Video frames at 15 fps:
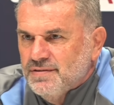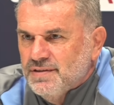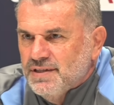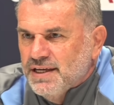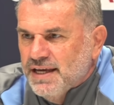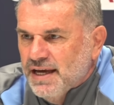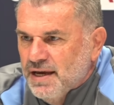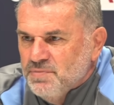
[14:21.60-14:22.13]
the
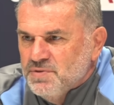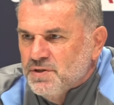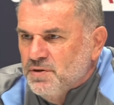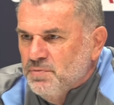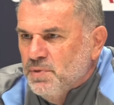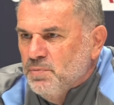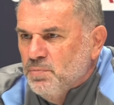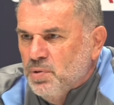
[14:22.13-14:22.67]
games that
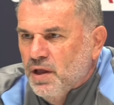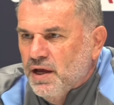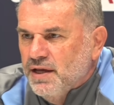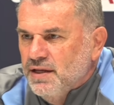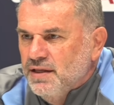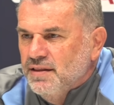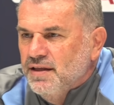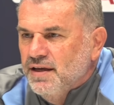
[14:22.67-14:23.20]
have been
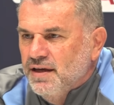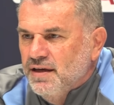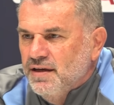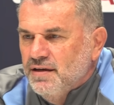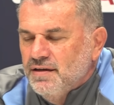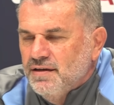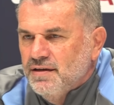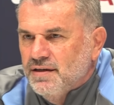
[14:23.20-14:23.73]
played in
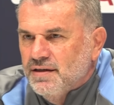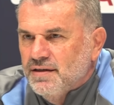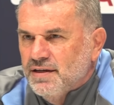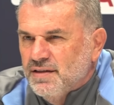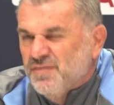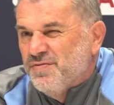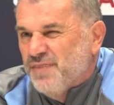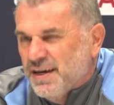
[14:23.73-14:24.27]
there,
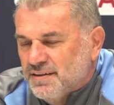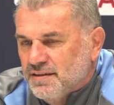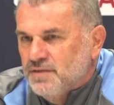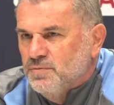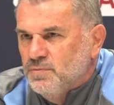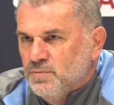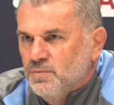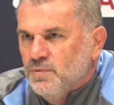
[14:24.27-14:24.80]
and the fact that
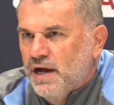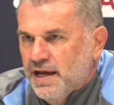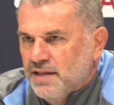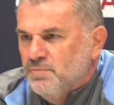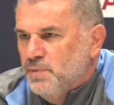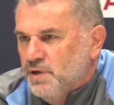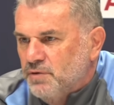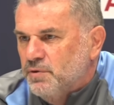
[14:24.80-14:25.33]
it
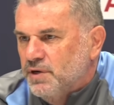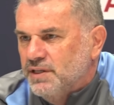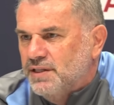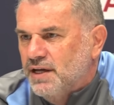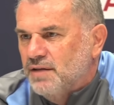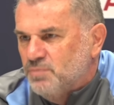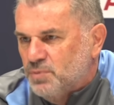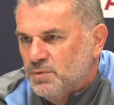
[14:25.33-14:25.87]
hadn't been
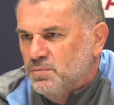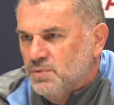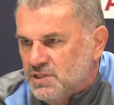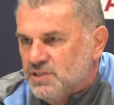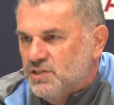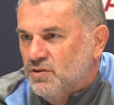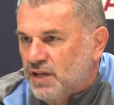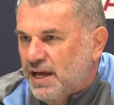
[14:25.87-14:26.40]
redone probably
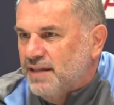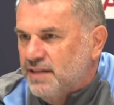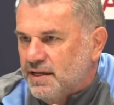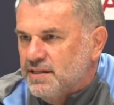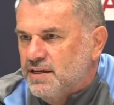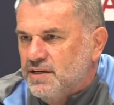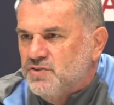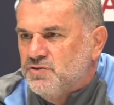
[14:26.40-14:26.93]
still had
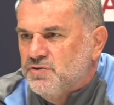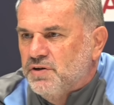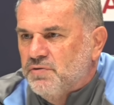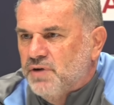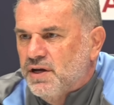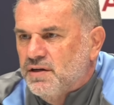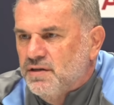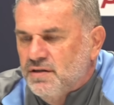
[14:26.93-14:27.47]
that history
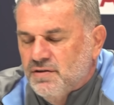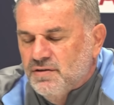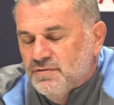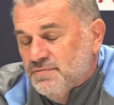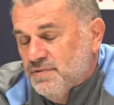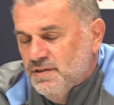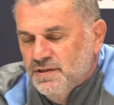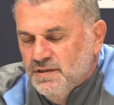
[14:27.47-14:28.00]
around it.
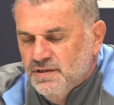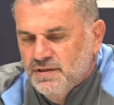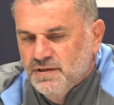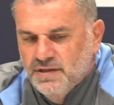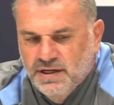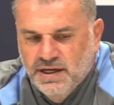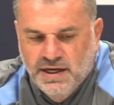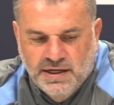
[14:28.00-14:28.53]

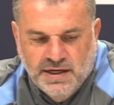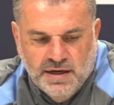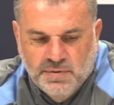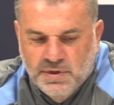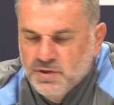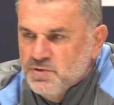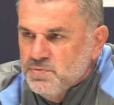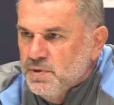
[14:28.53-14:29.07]
It gave
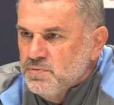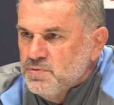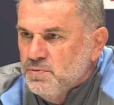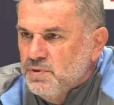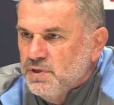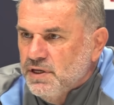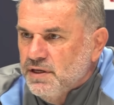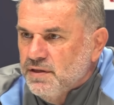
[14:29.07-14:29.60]
me goosebumps
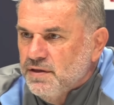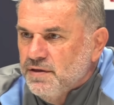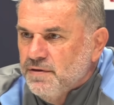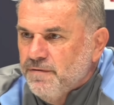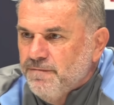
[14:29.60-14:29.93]
walking out there.